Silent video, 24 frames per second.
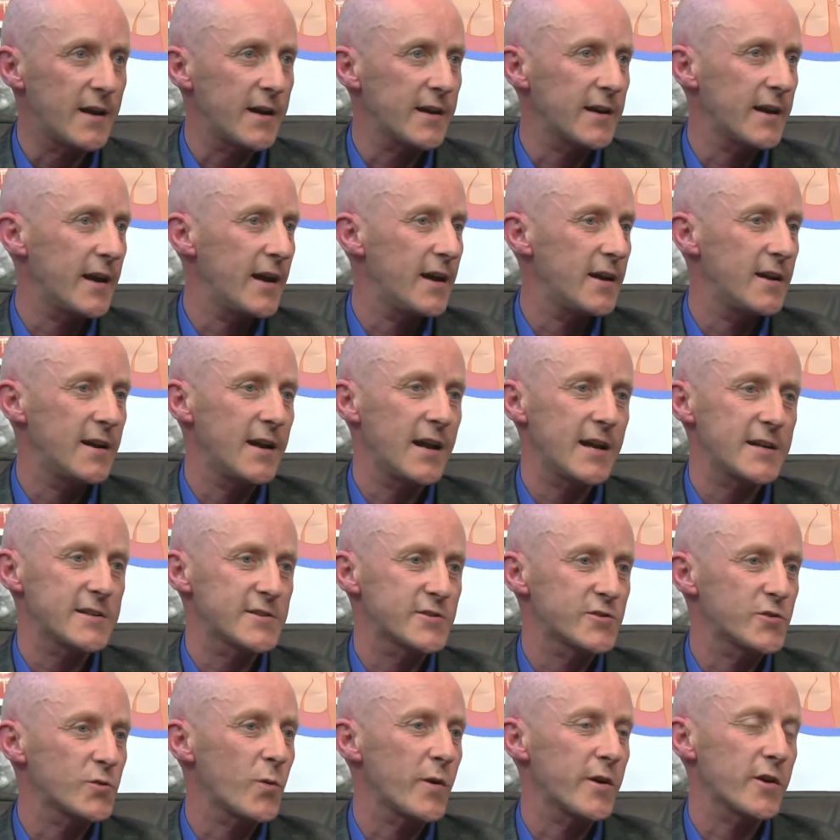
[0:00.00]
Again,
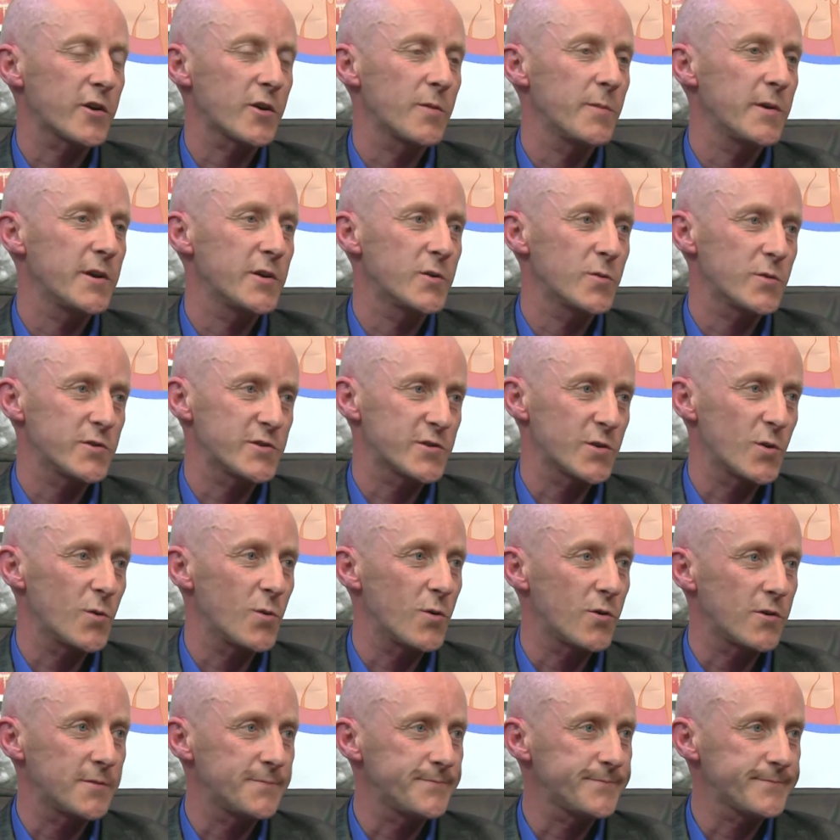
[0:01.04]
lads just want to come into a
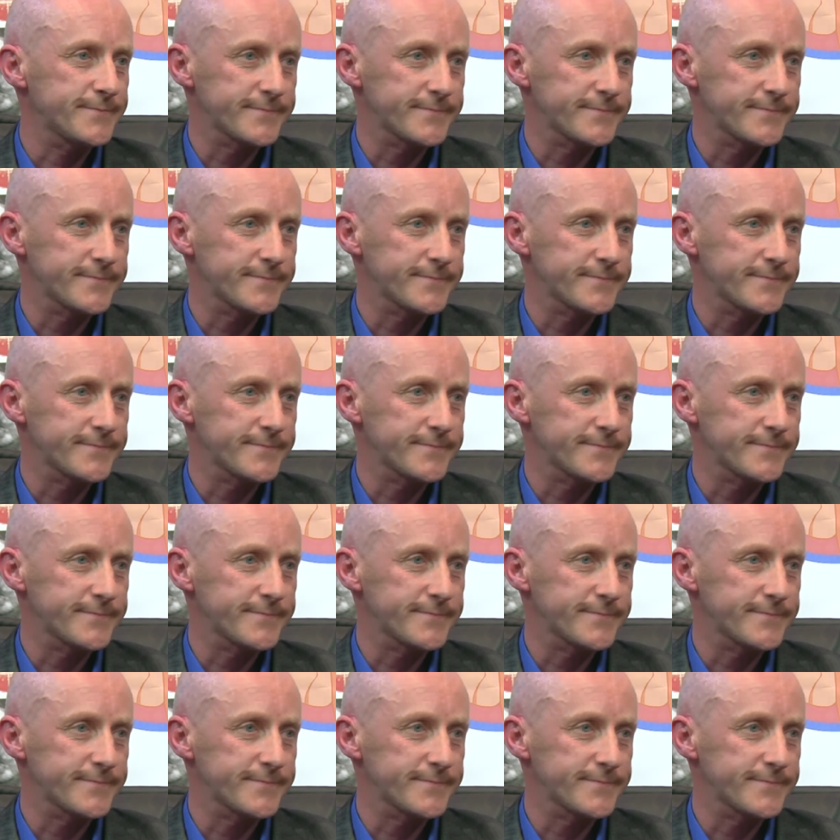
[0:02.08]
store.